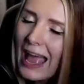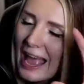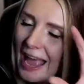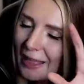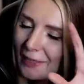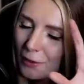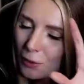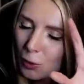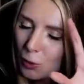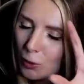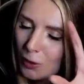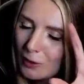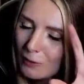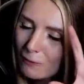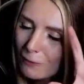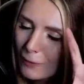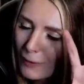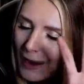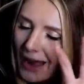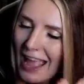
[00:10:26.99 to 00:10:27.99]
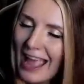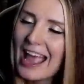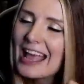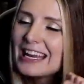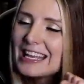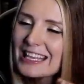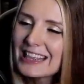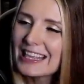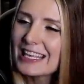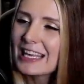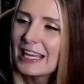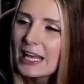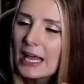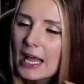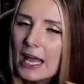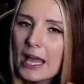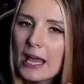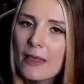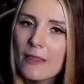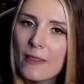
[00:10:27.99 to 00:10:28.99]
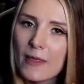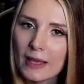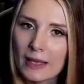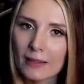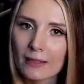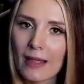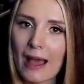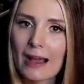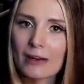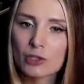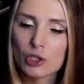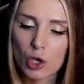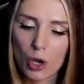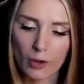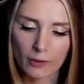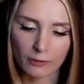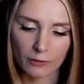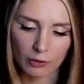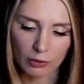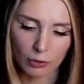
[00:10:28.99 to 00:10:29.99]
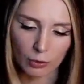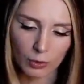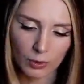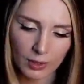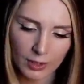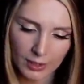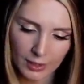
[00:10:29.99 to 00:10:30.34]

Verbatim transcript: and they're looking for anything they can latch onto